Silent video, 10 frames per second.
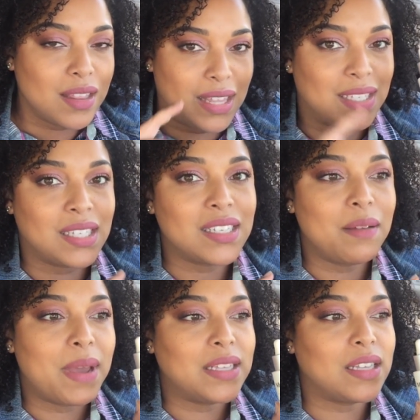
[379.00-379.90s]
This is an
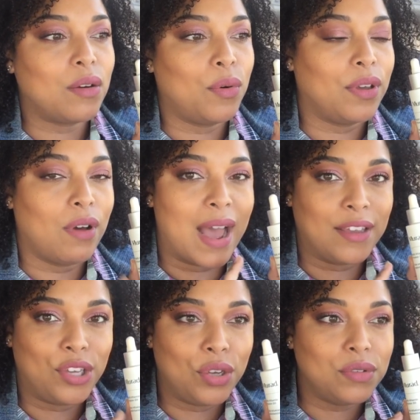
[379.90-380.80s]
amazing oil. I
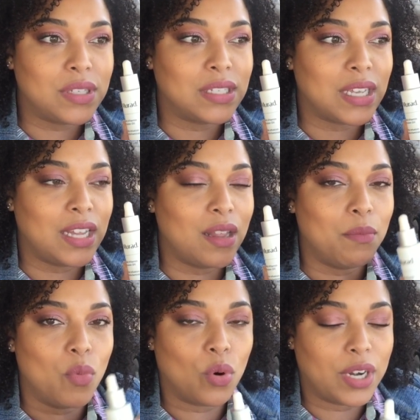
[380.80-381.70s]
use this in the
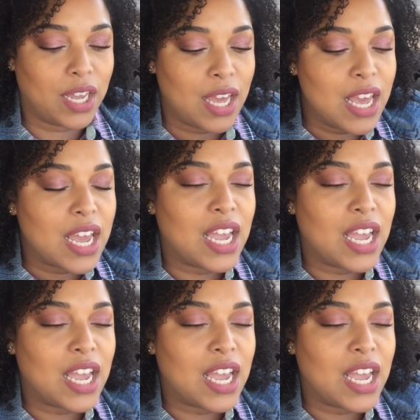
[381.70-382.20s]
morning.